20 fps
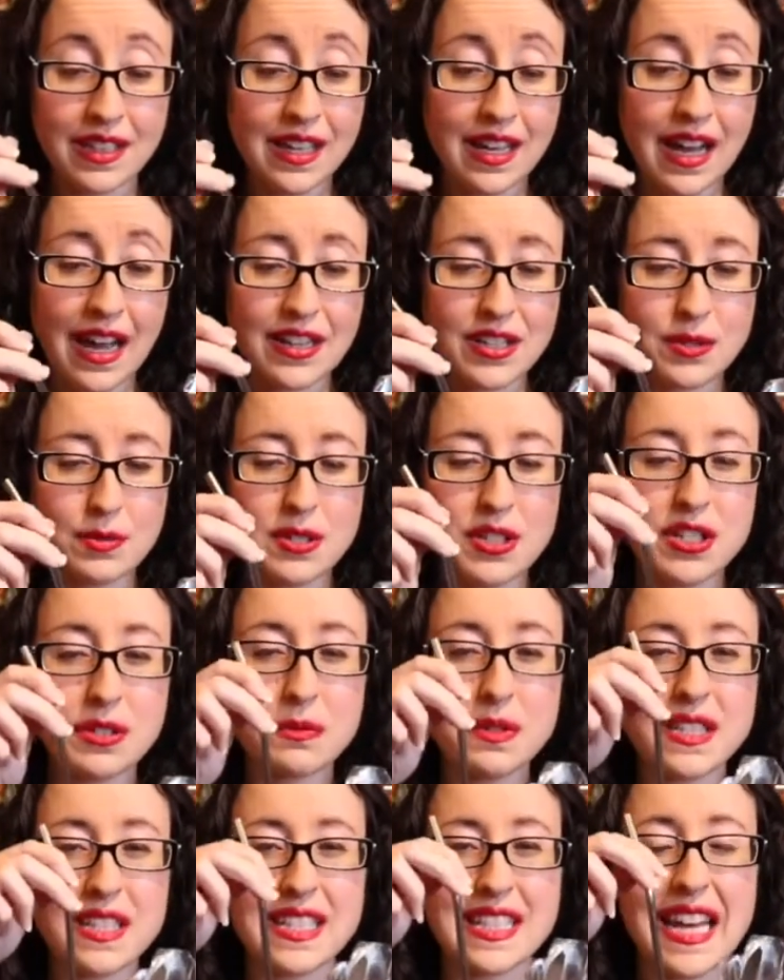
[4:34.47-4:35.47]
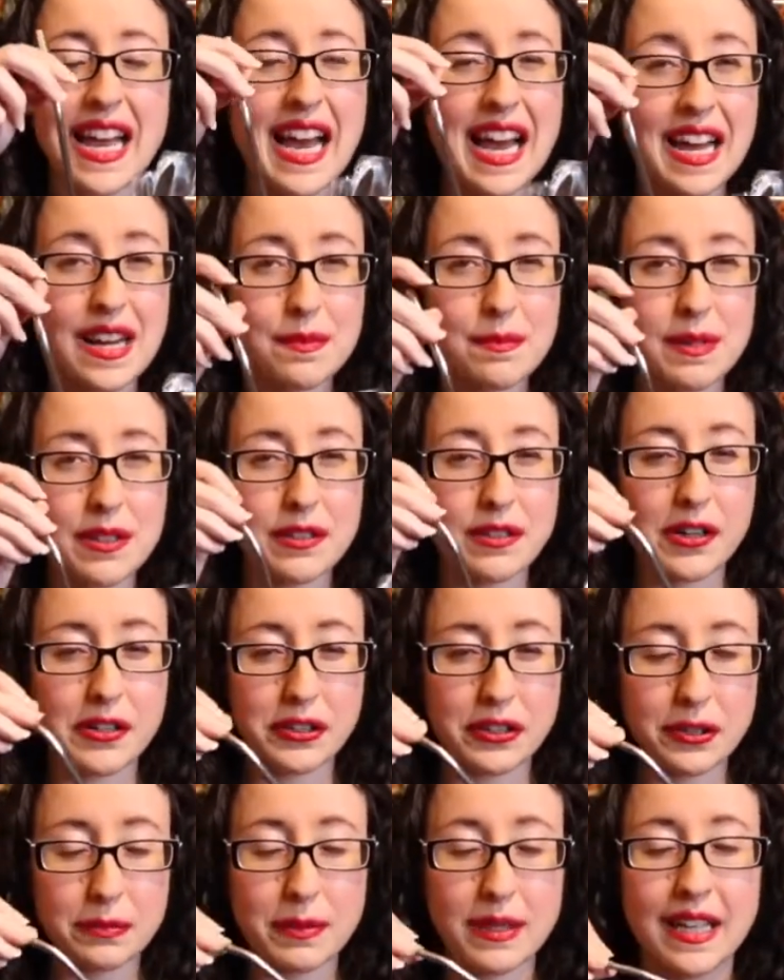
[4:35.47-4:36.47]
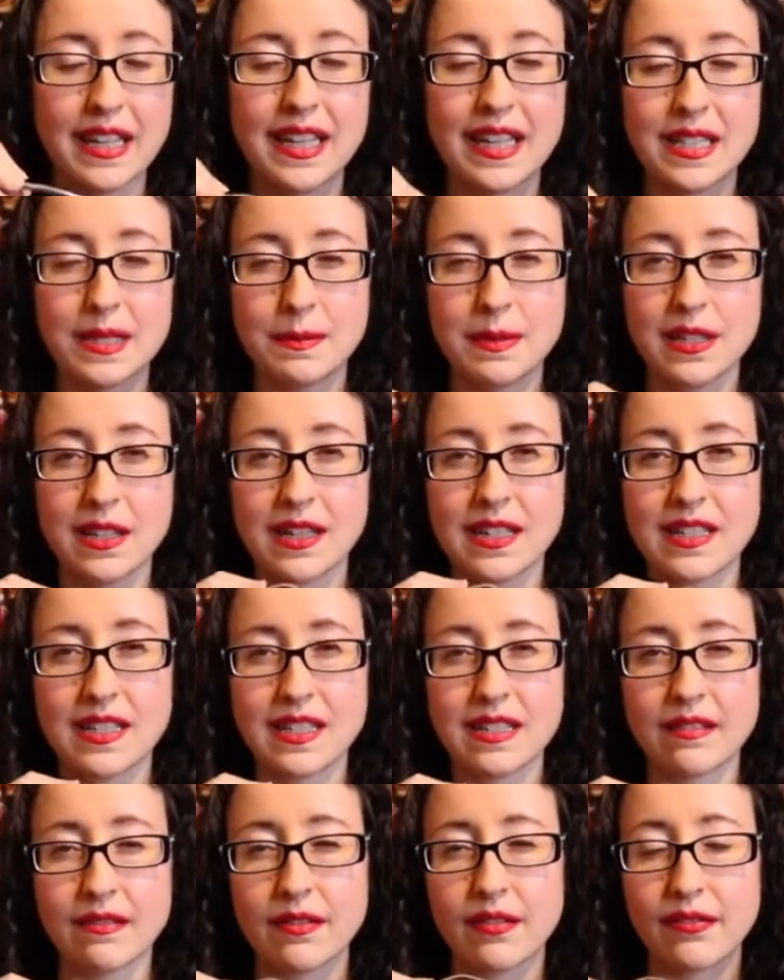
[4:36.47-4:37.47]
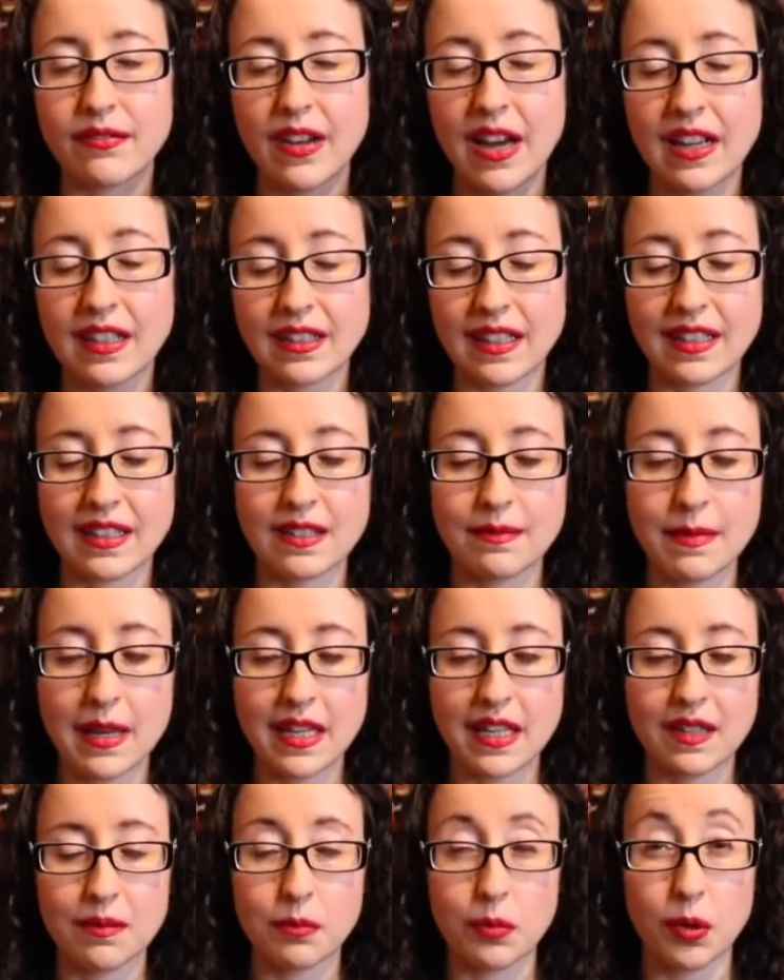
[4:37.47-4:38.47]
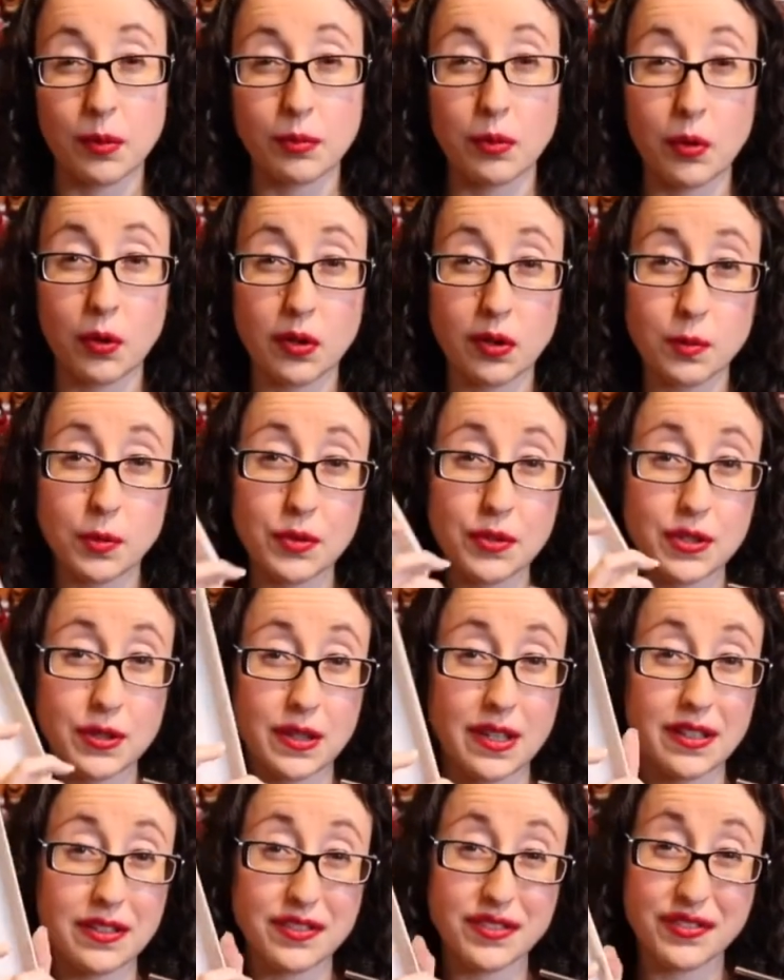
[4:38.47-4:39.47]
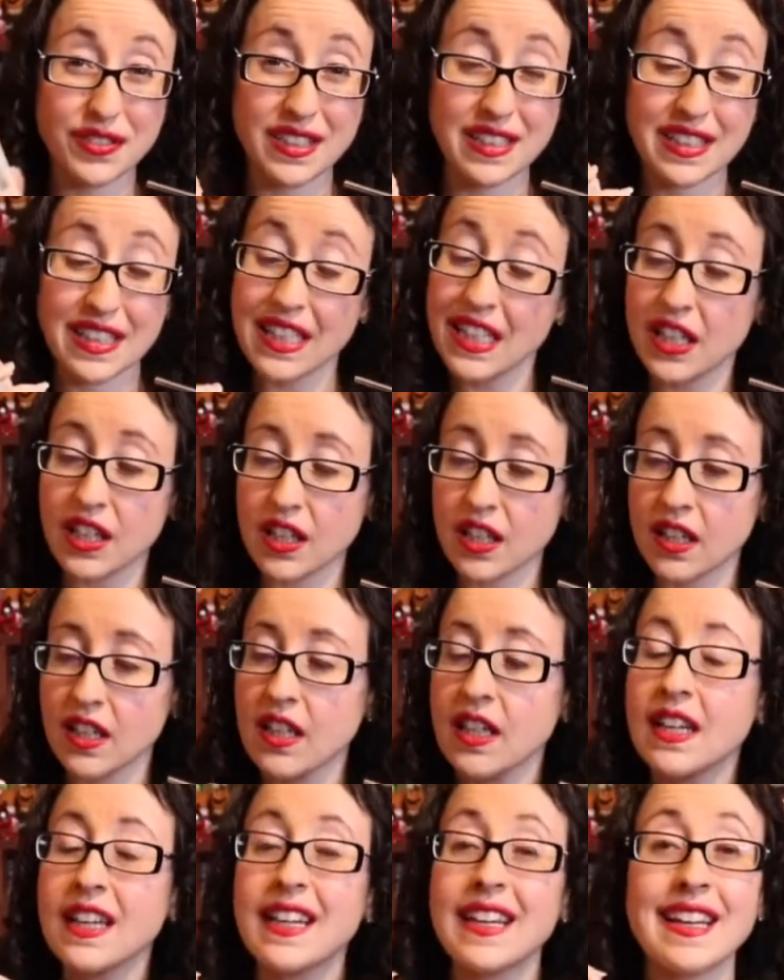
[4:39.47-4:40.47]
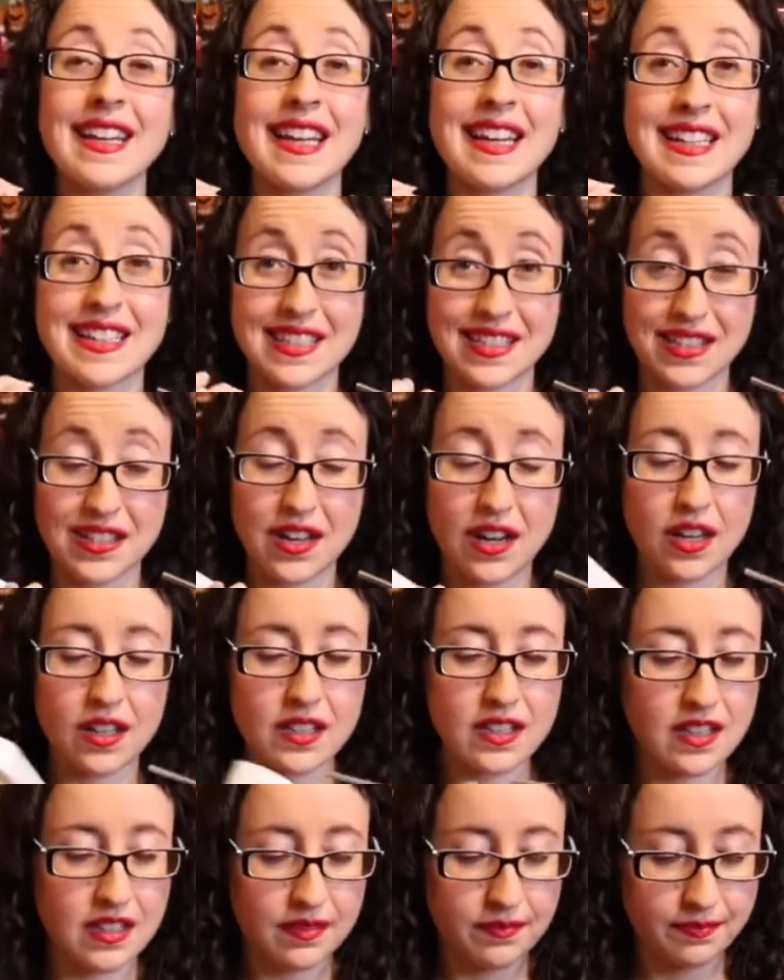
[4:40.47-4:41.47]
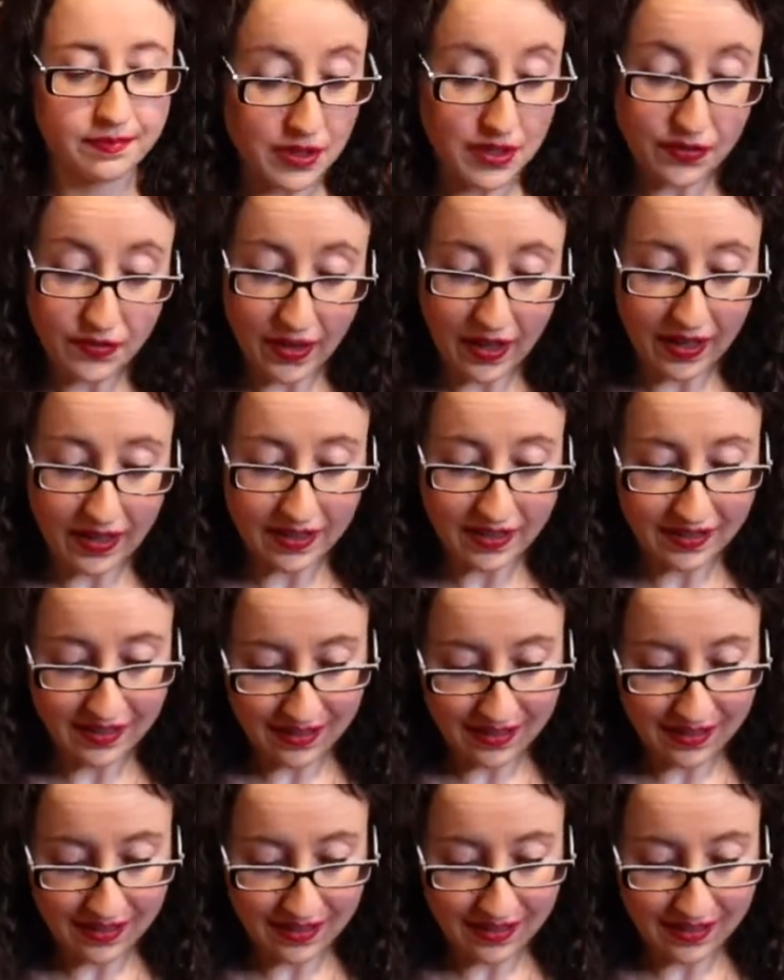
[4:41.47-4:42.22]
I just wish it was a tad bit longer, but I guess because of the fact like to make it more portable so that it'll fit in here, it is not. Which is fine.